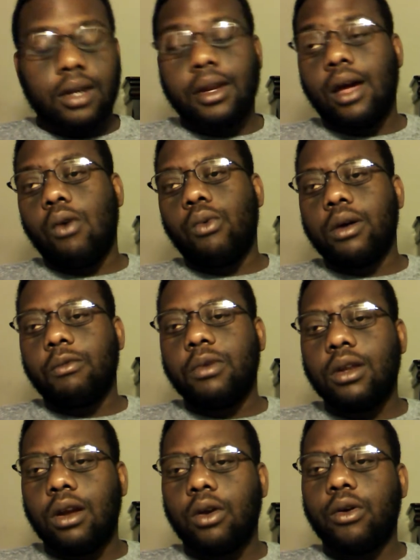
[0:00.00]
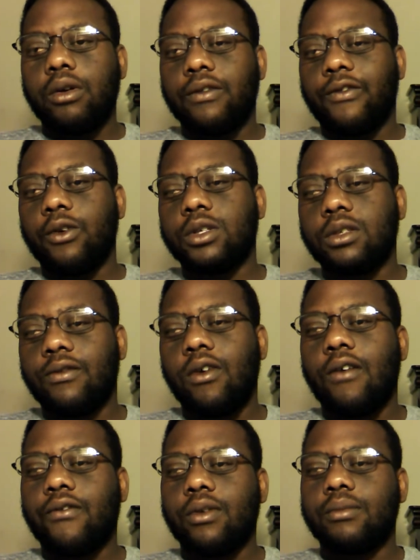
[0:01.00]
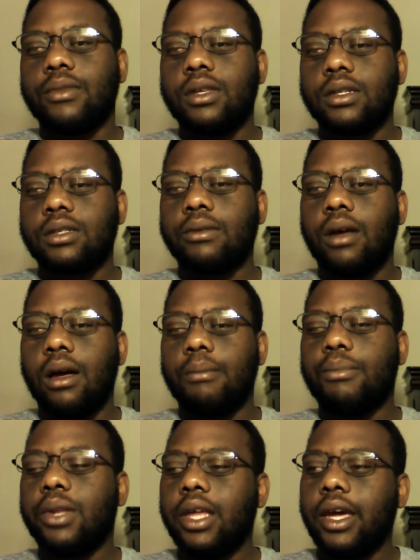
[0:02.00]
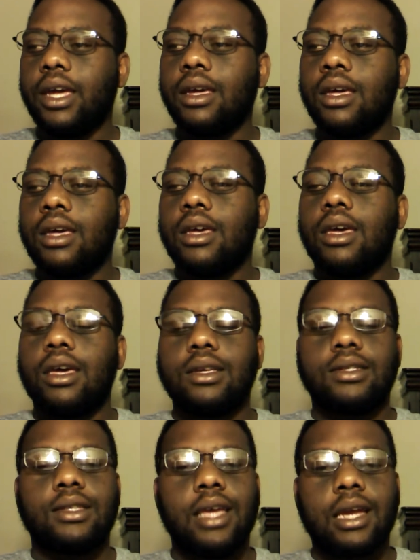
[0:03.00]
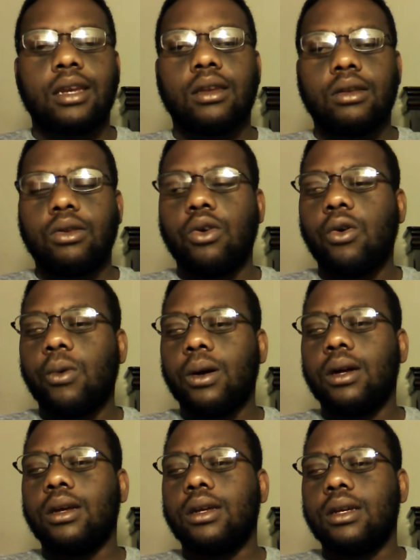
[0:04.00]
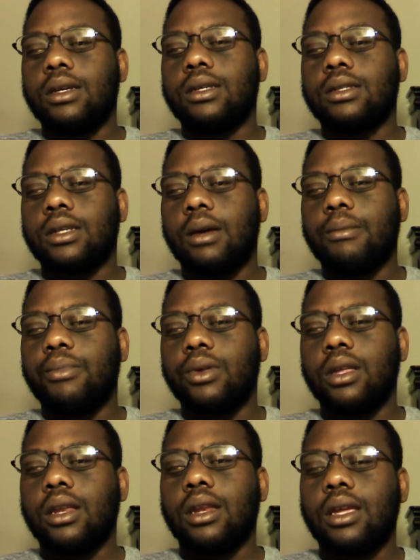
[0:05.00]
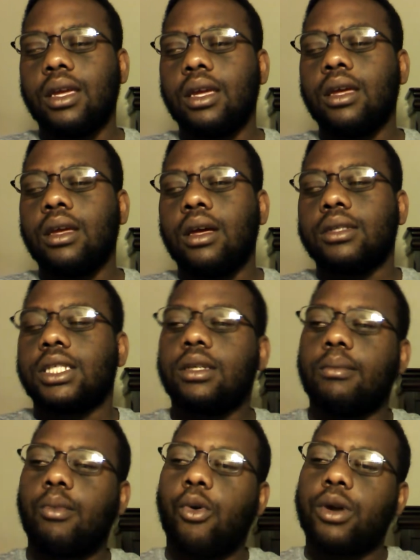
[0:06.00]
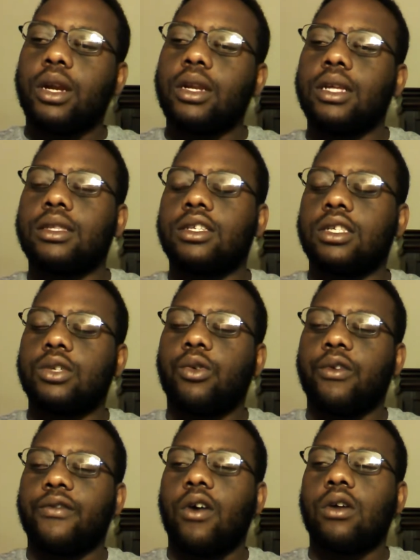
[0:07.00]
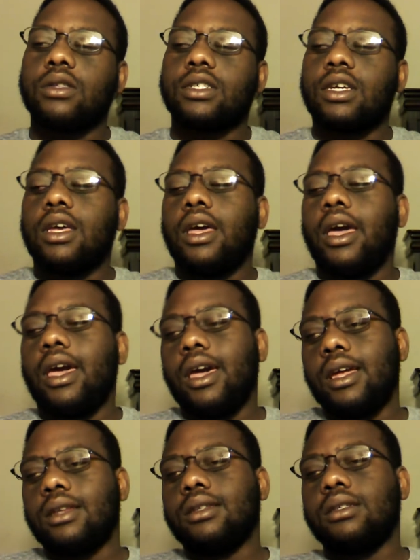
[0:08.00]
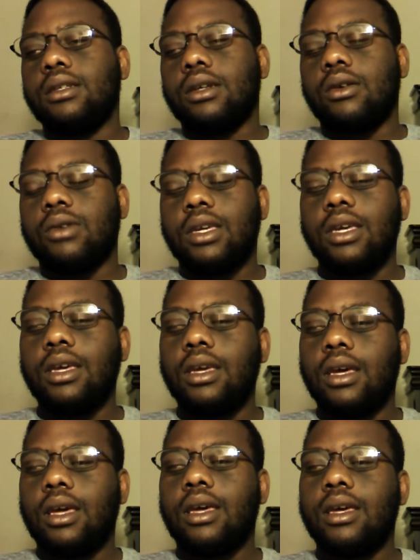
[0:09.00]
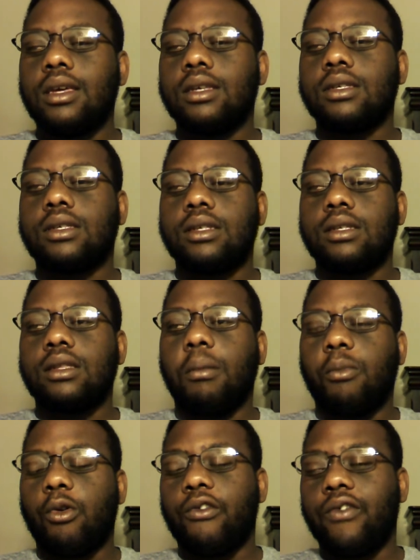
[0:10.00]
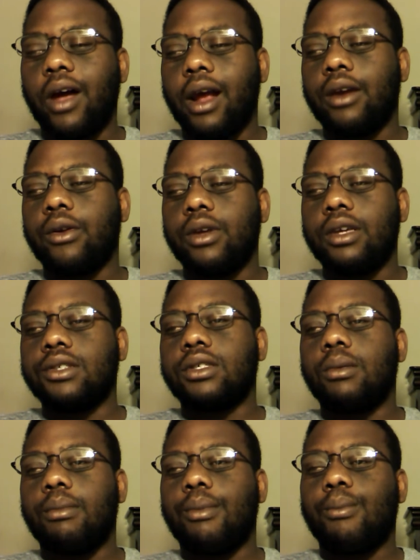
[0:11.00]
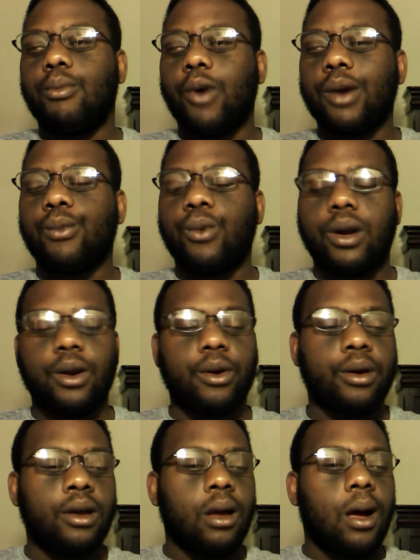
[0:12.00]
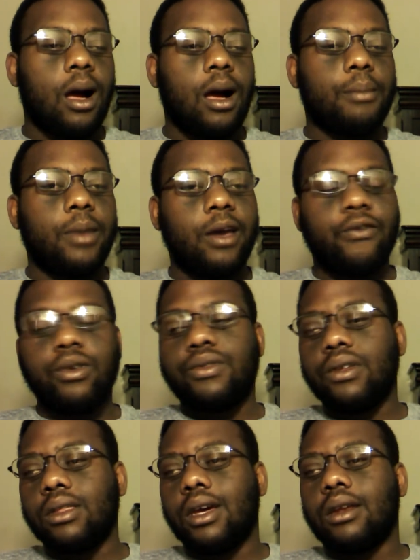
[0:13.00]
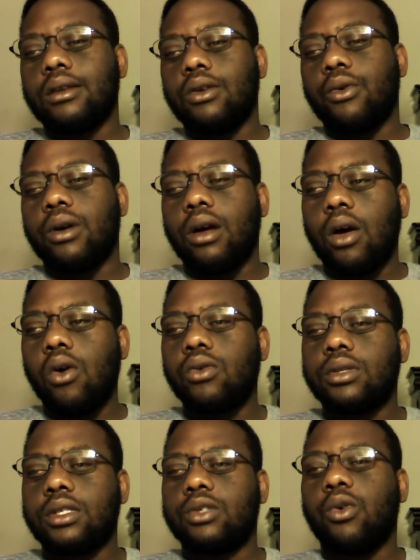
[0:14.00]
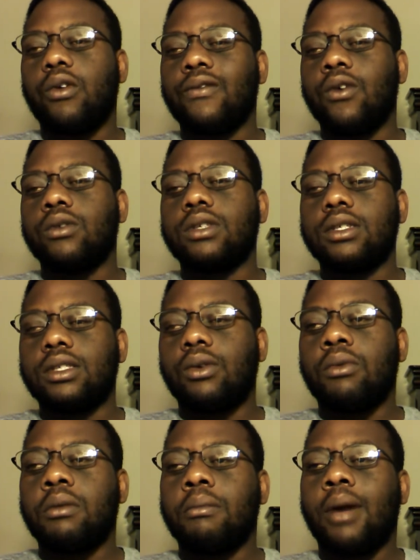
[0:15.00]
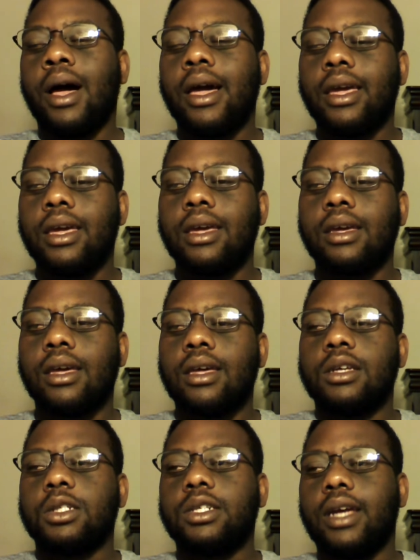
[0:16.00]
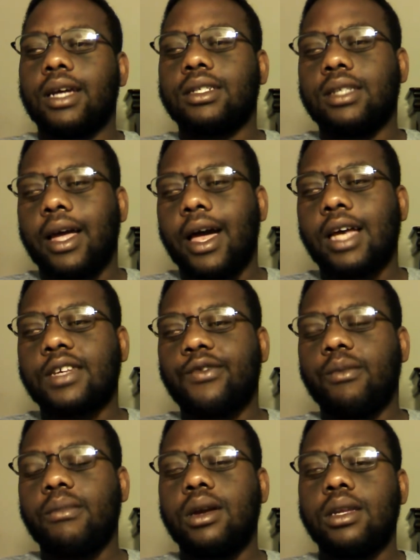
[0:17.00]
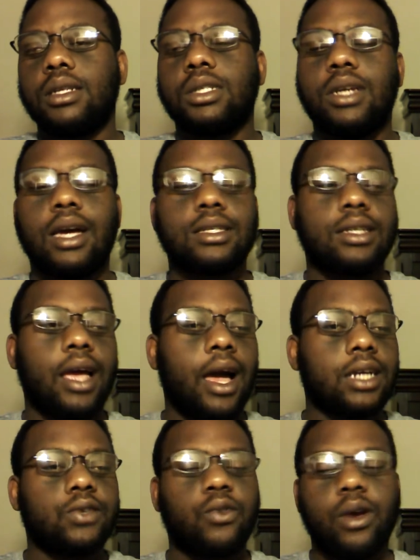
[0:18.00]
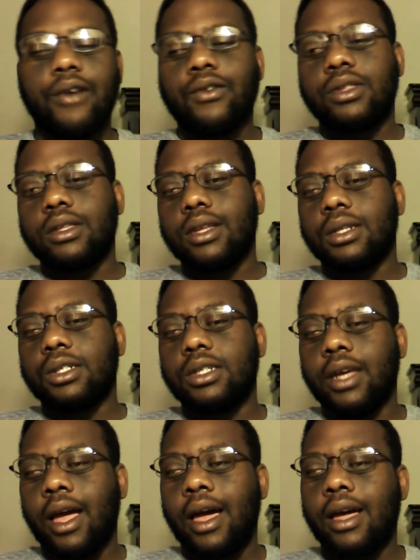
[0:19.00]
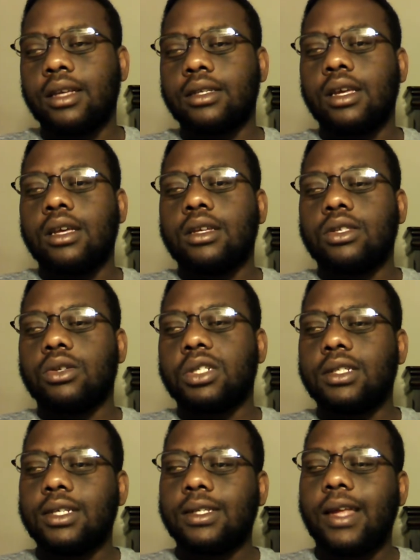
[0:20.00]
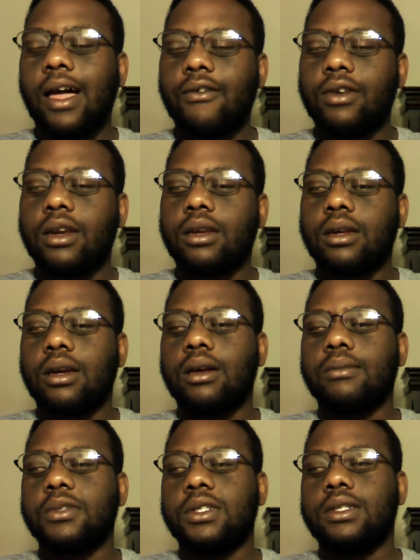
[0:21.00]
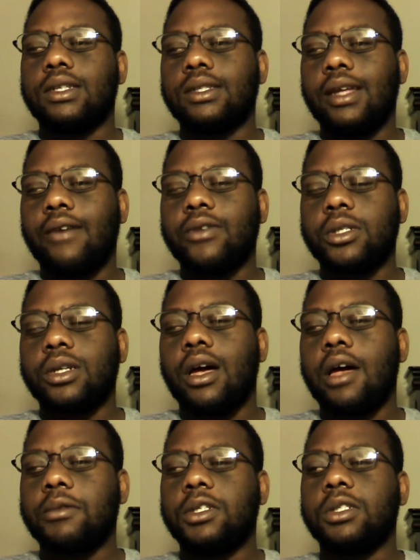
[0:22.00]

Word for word: Now, what we learn, first of all, from this um, play is that Nora is completely subordinate to Torvald. And, you know, he is the provider, he's the breadwinner. Um, everything that Nora owns, Torvald is the one buying. She has to ask for money. She has to ask for everything that she has. So she doesn't have an income. She doesn't have a job.